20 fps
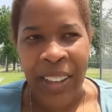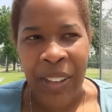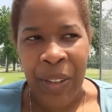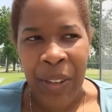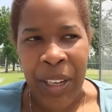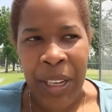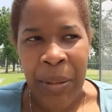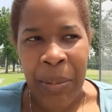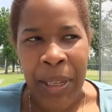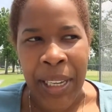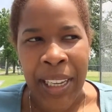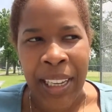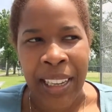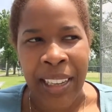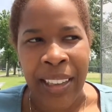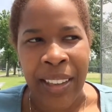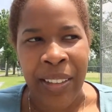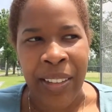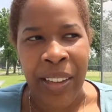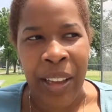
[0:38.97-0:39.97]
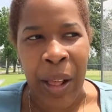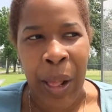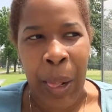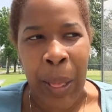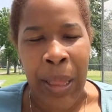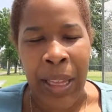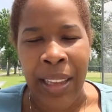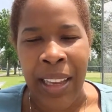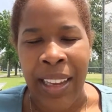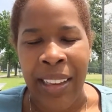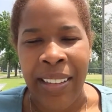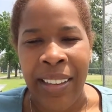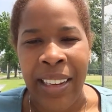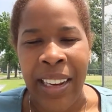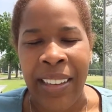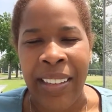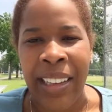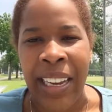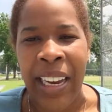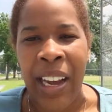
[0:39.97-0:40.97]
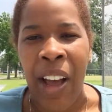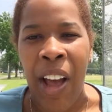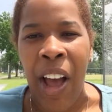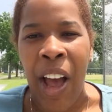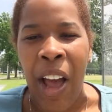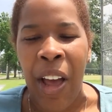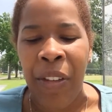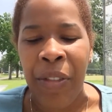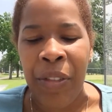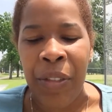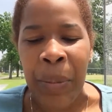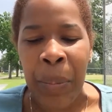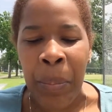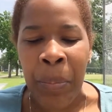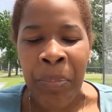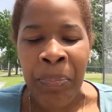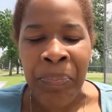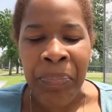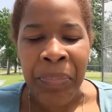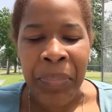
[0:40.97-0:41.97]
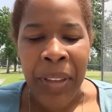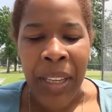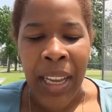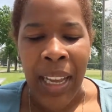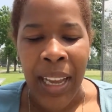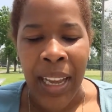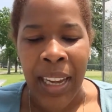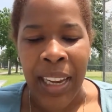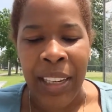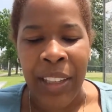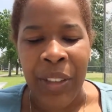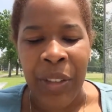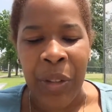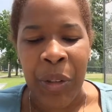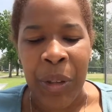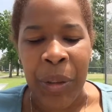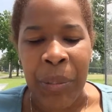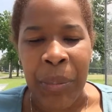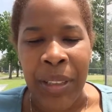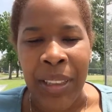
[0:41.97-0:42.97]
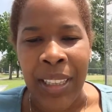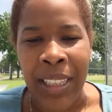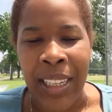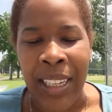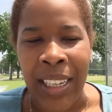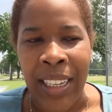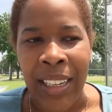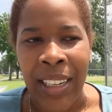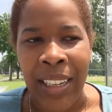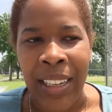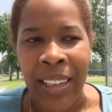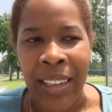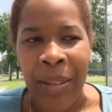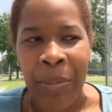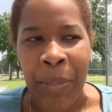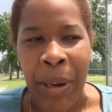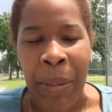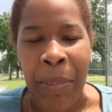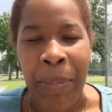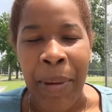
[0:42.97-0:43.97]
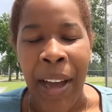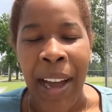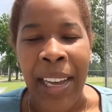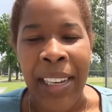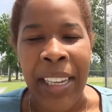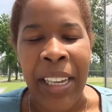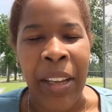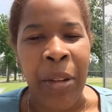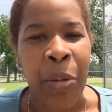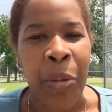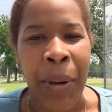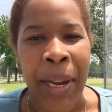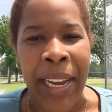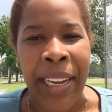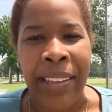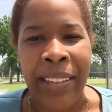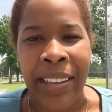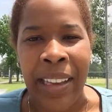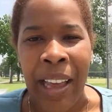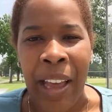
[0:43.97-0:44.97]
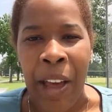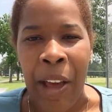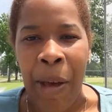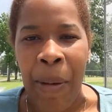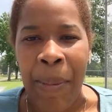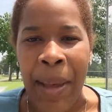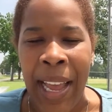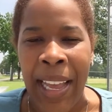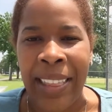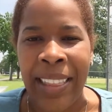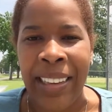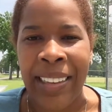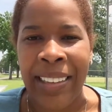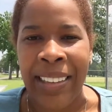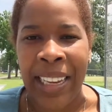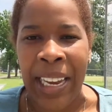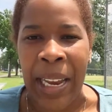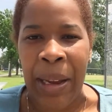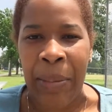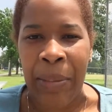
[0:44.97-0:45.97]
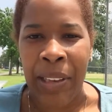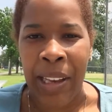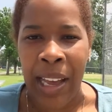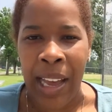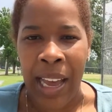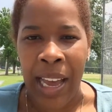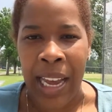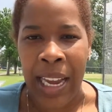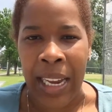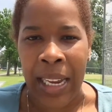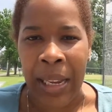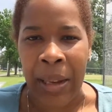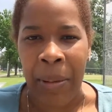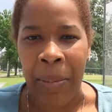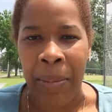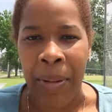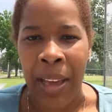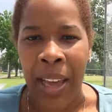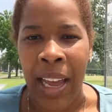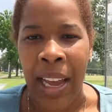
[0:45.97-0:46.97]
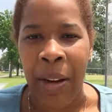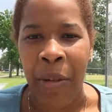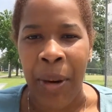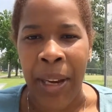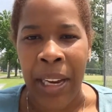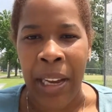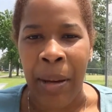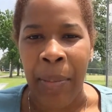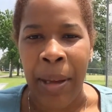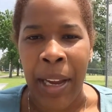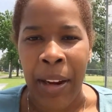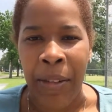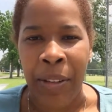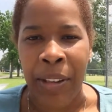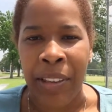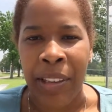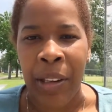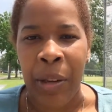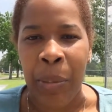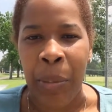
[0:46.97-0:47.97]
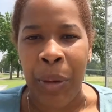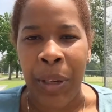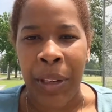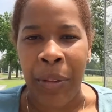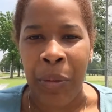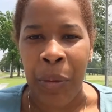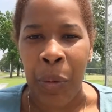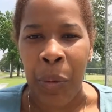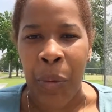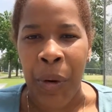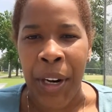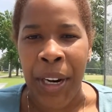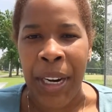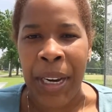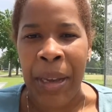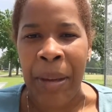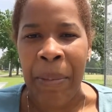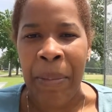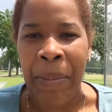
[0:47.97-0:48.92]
It's funny because the days that I take off, my body wakes up at the same time I wake up every single morning for work.